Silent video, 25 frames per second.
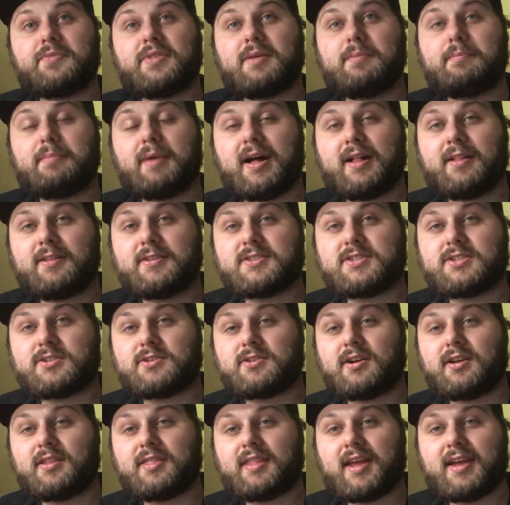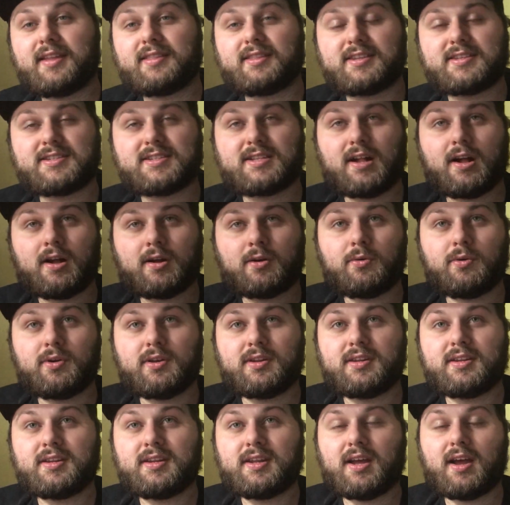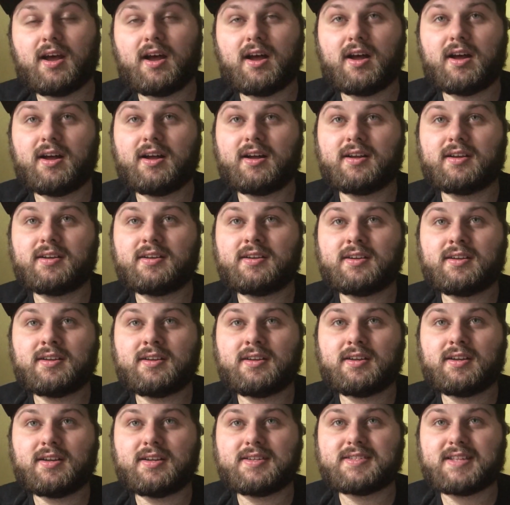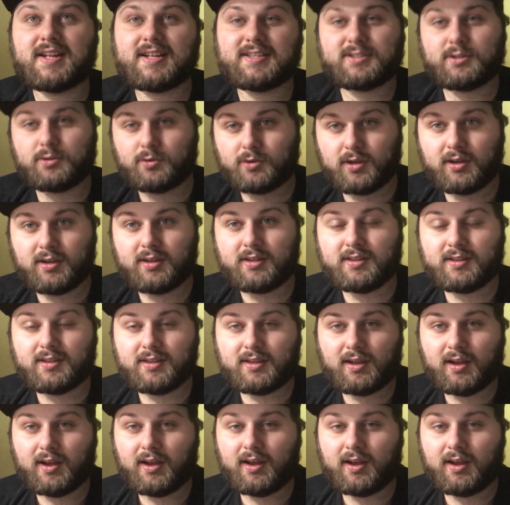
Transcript: The balancer on that, the stock one, is not so good.